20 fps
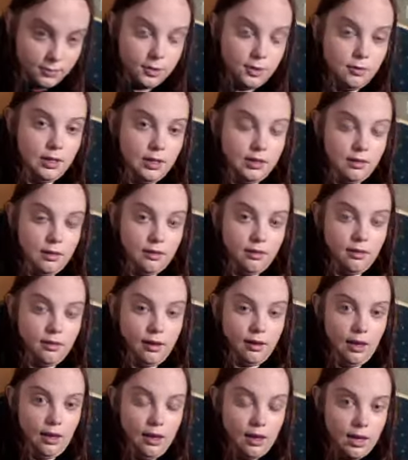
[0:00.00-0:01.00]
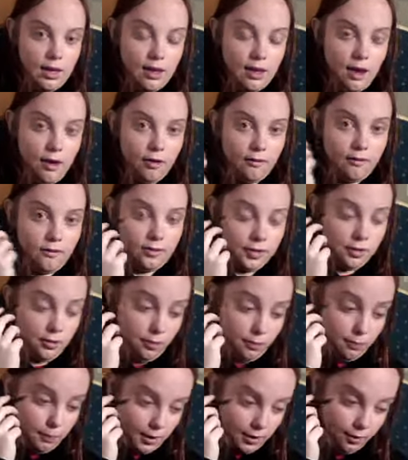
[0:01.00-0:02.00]
doing this. Like, I hate how it feels,
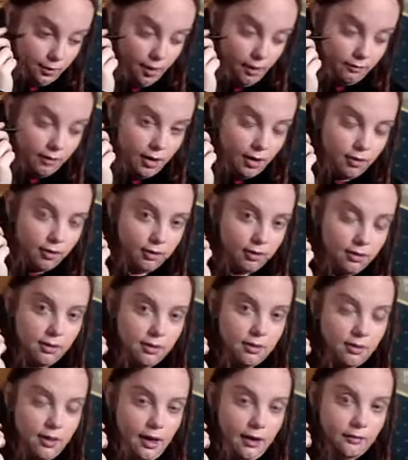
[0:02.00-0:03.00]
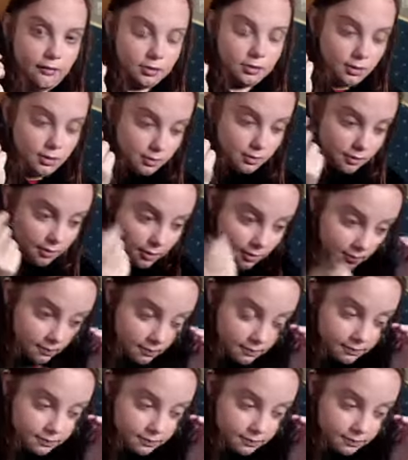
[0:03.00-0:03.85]
but I love how it looks afterwards.